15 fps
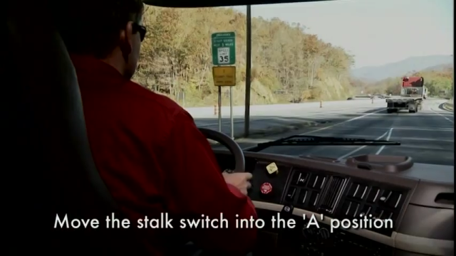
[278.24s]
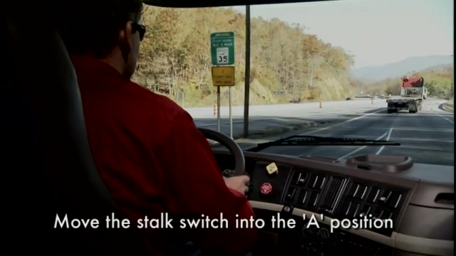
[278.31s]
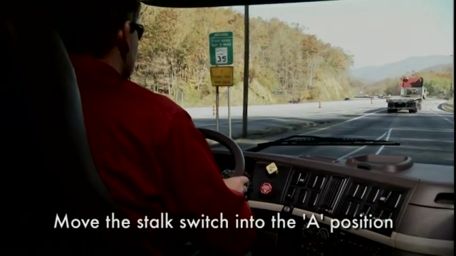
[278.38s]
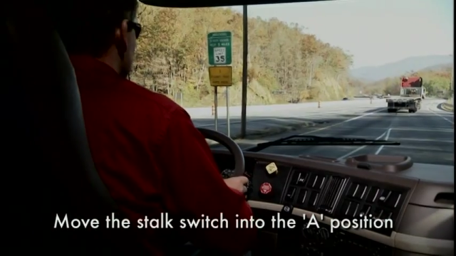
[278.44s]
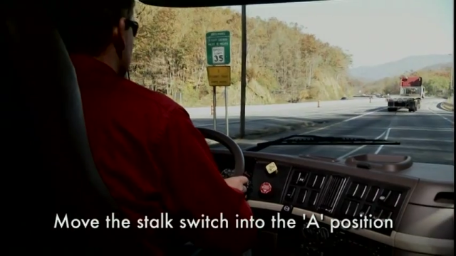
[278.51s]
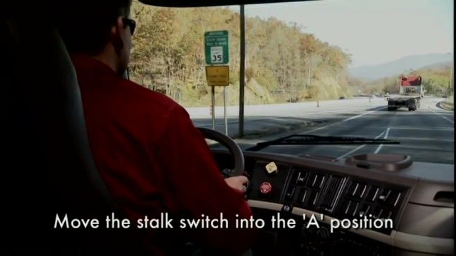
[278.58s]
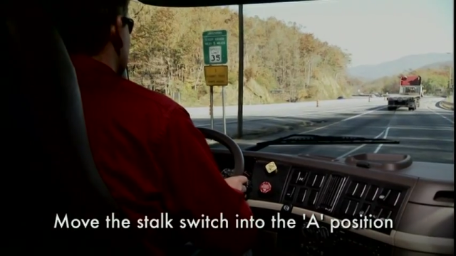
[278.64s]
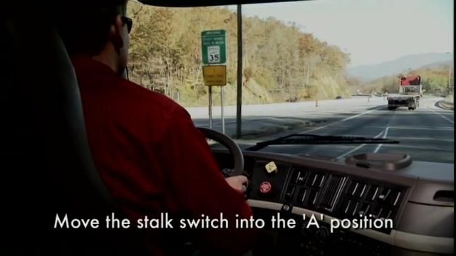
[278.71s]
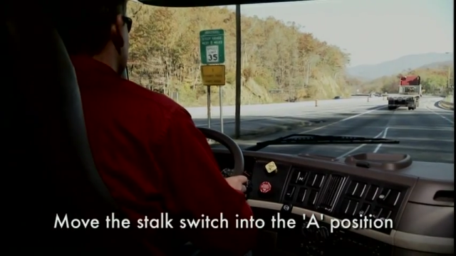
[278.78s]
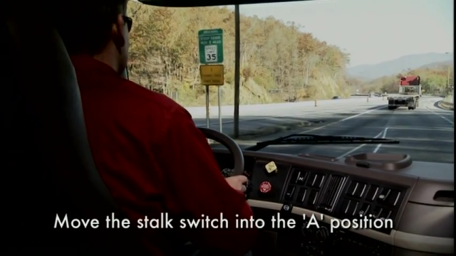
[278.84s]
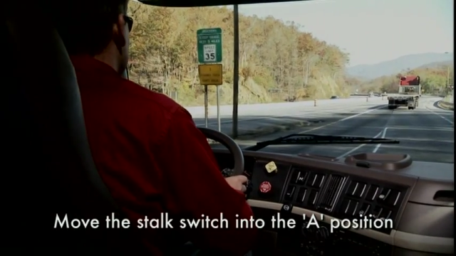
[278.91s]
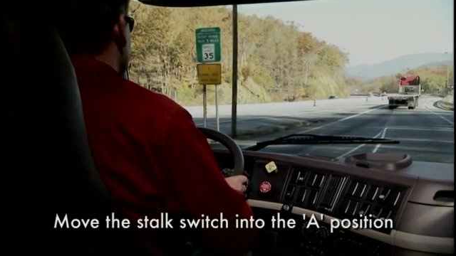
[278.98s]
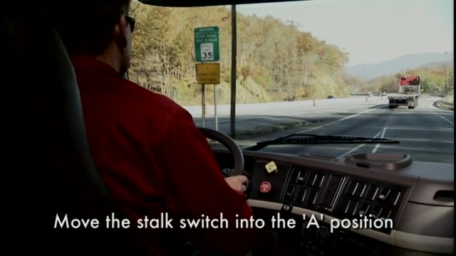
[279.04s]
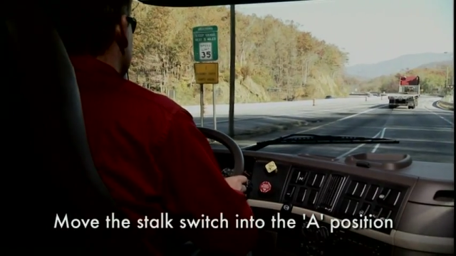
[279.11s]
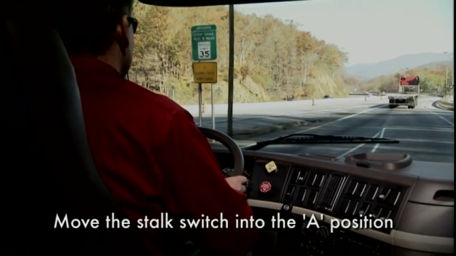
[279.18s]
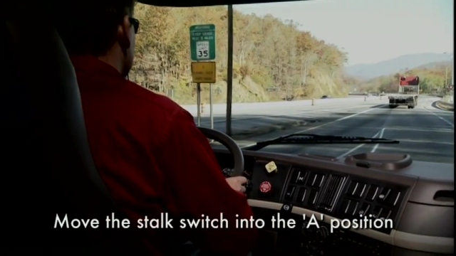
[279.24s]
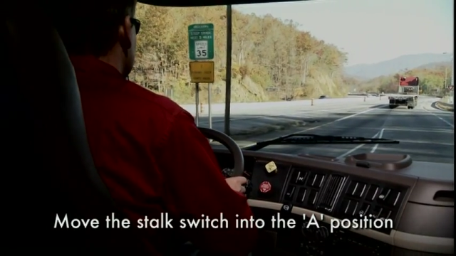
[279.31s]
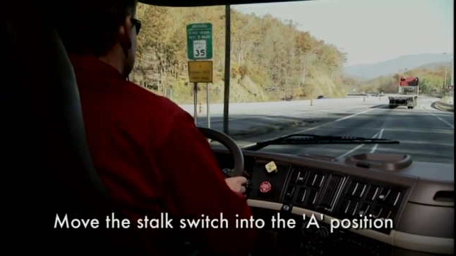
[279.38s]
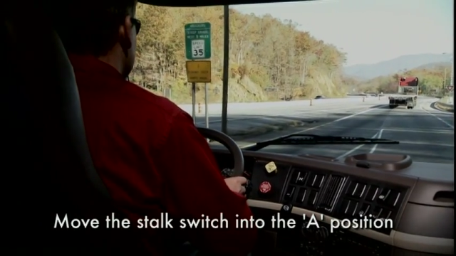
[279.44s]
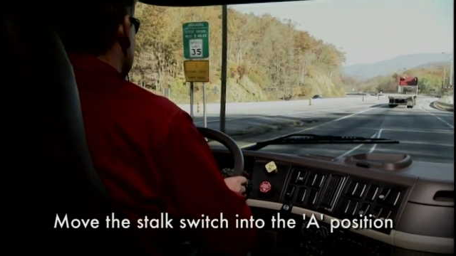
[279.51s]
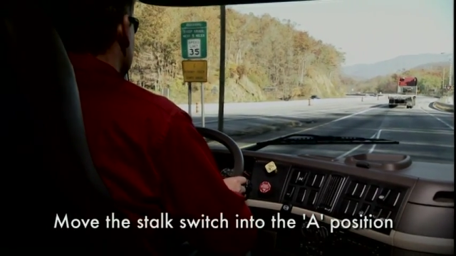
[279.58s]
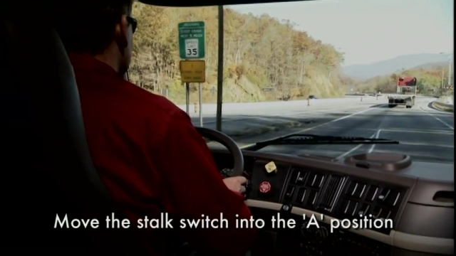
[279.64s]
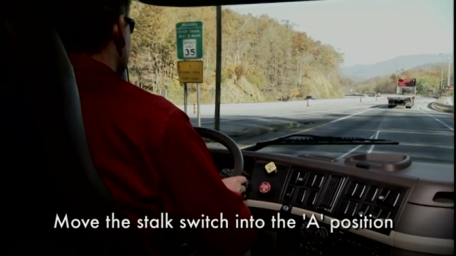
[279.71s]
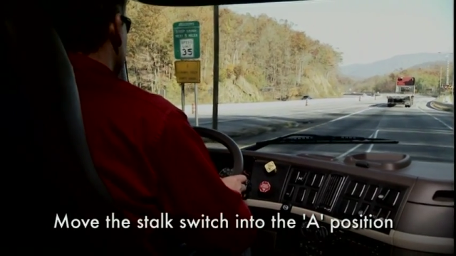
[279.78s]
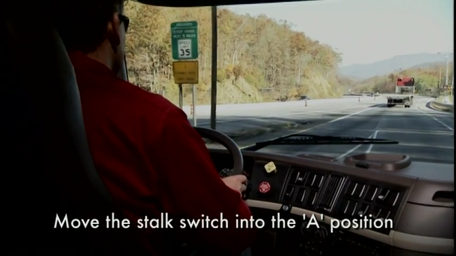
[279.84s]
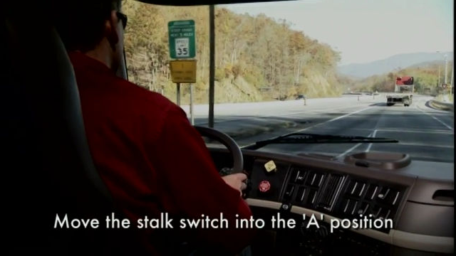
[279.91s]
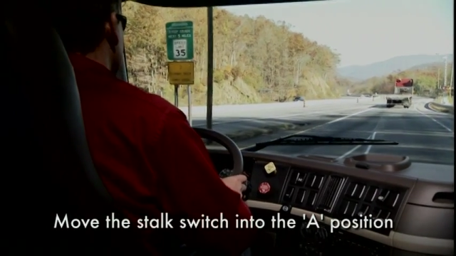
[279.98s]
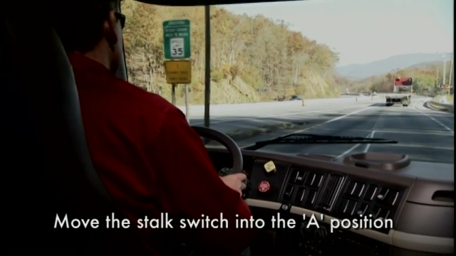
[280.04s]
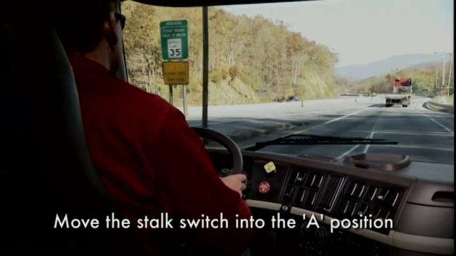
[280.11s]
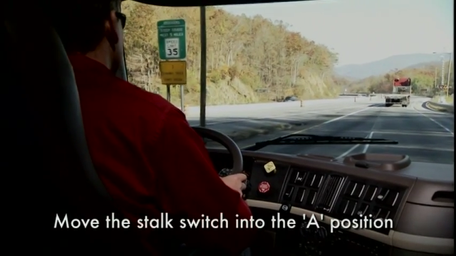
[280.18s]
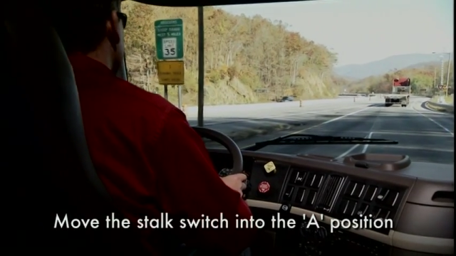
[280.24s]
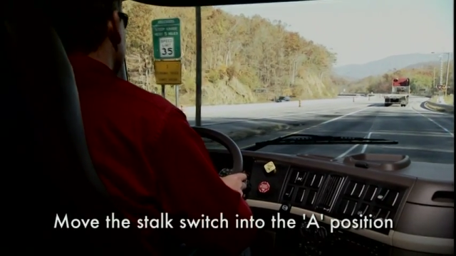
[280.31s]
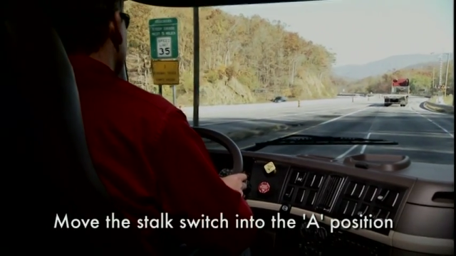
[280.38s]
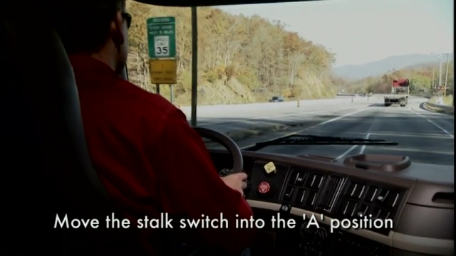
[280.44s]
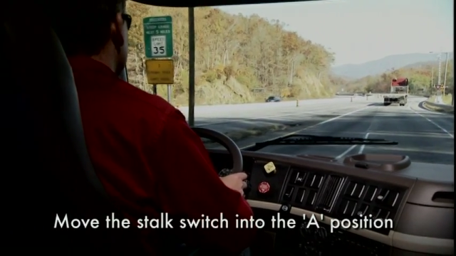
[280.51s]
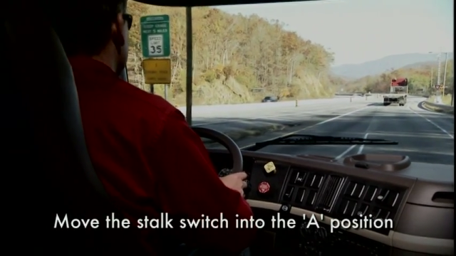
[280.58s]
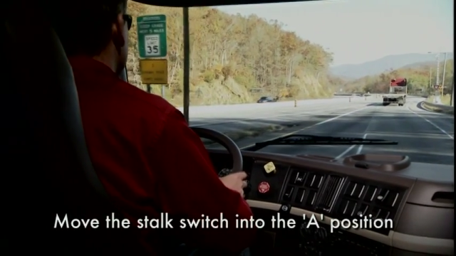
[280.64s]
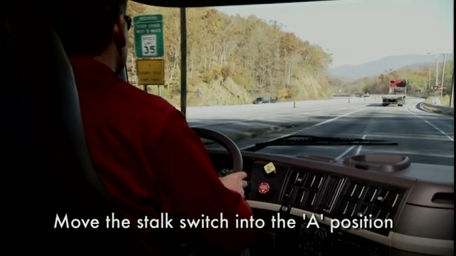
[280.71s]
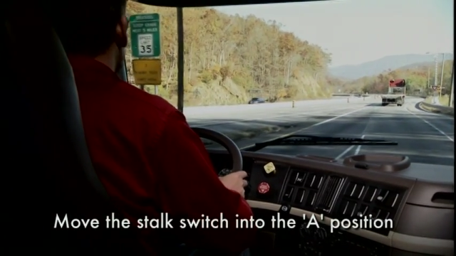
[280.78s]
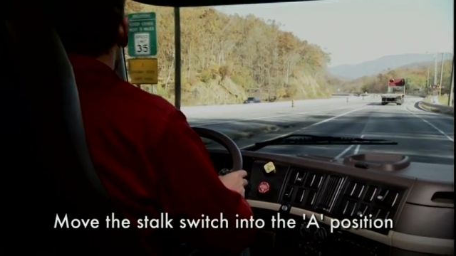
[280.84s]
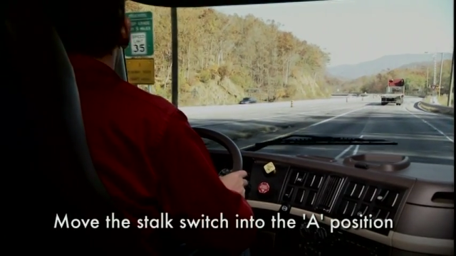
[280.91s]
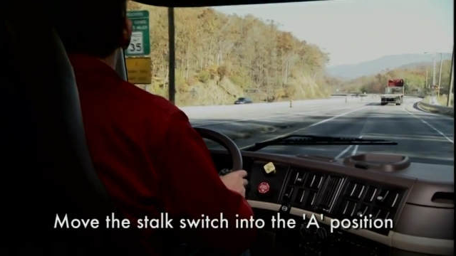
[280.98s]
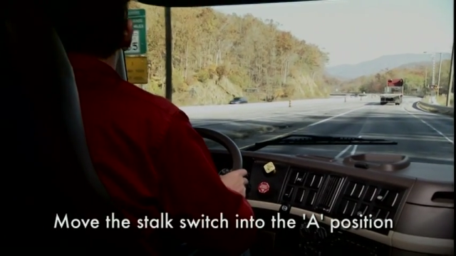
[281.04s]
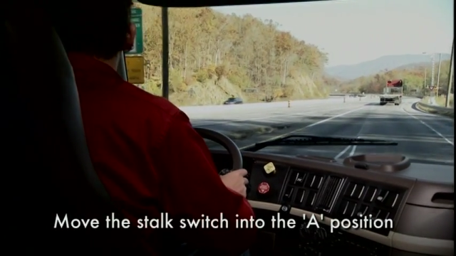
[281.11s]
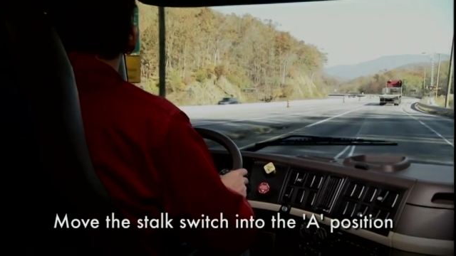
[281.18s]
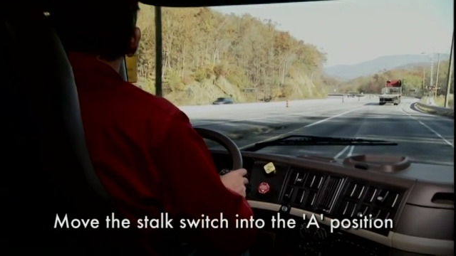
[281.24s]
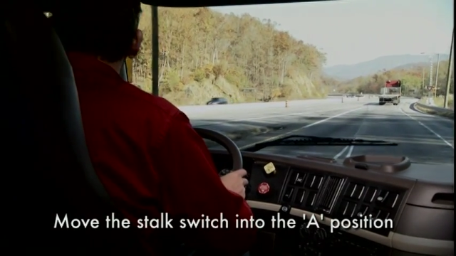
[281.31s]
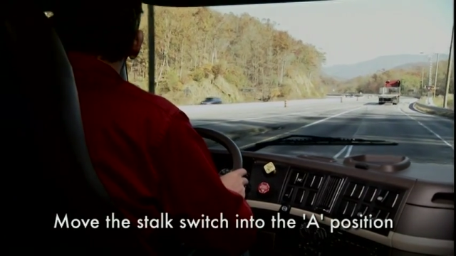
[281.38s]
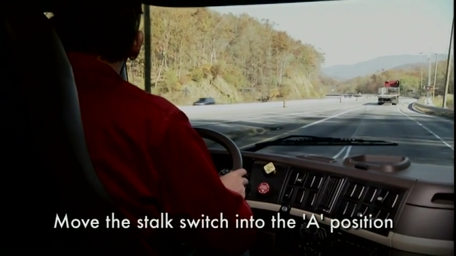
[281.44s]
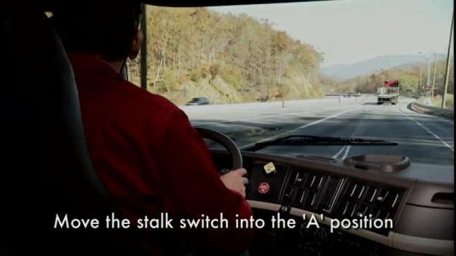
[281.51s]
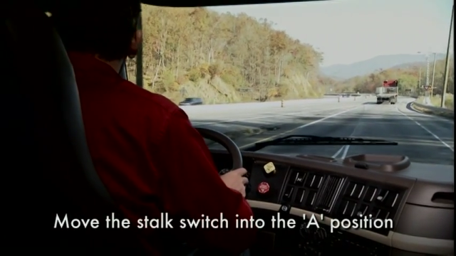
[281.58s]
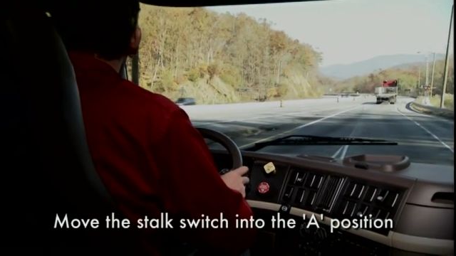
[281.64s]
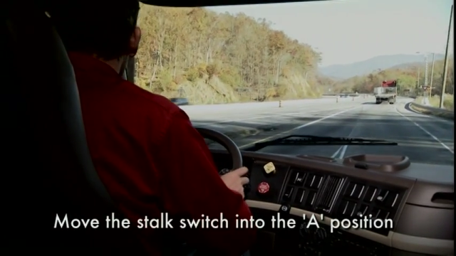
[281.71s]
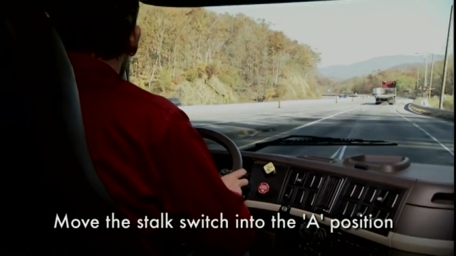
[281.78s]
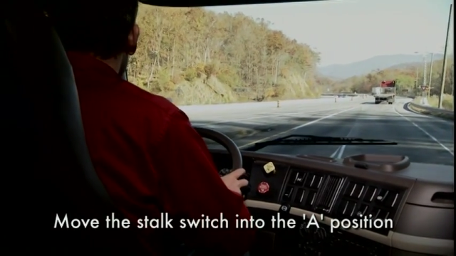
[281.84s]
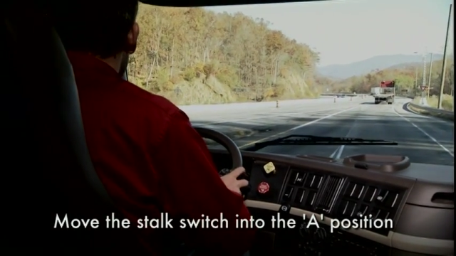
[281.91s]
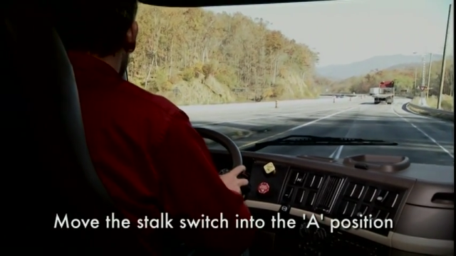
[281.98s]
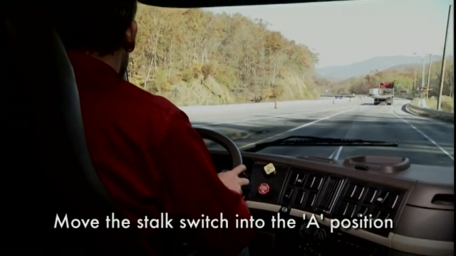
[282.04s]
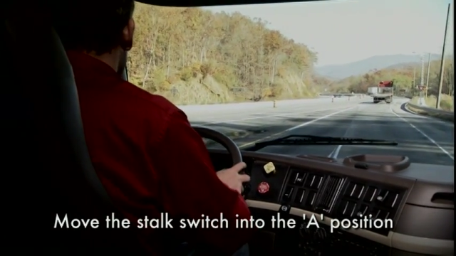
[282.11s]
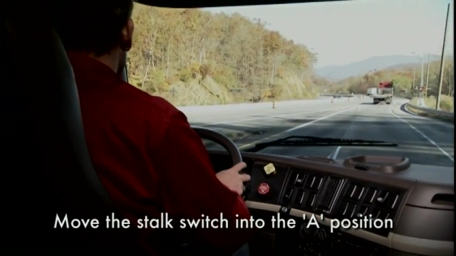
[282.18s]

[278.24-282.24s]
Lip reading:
No face is visible, so there are no lips to read.